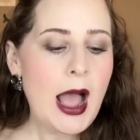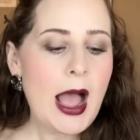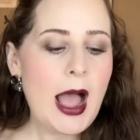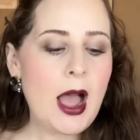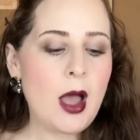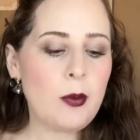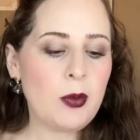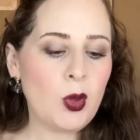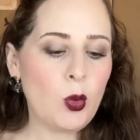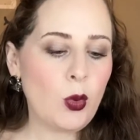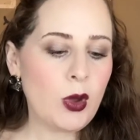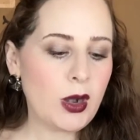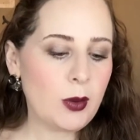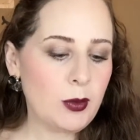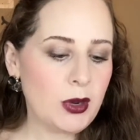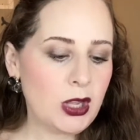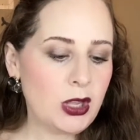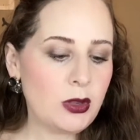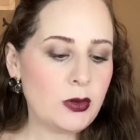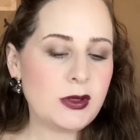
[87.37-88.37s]
The one I'm
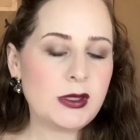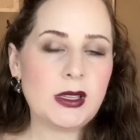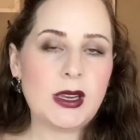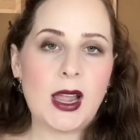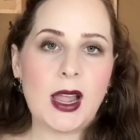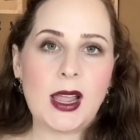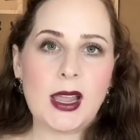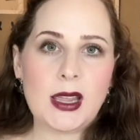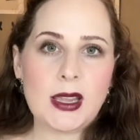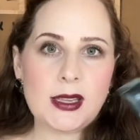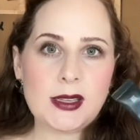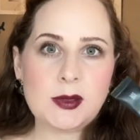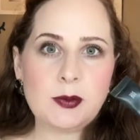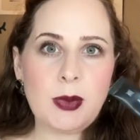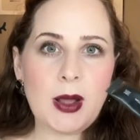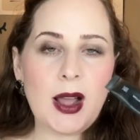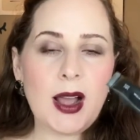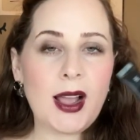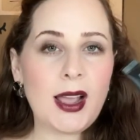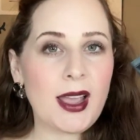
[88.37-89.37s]
going to use today is
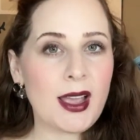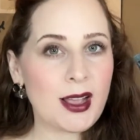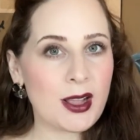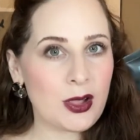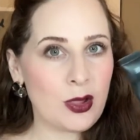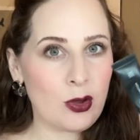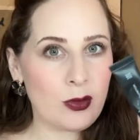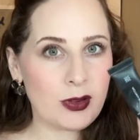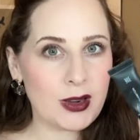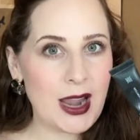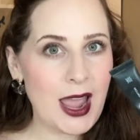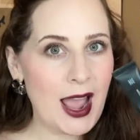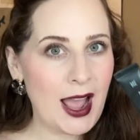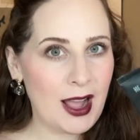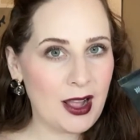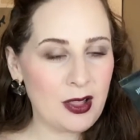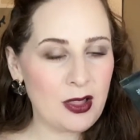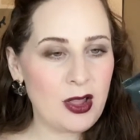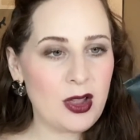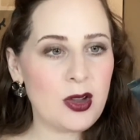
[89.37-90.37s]
by CLOVE
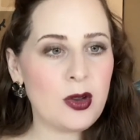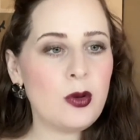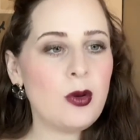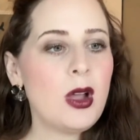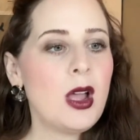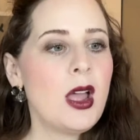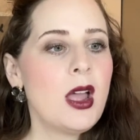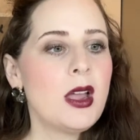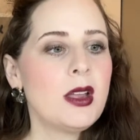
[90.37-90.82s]
HALLOW.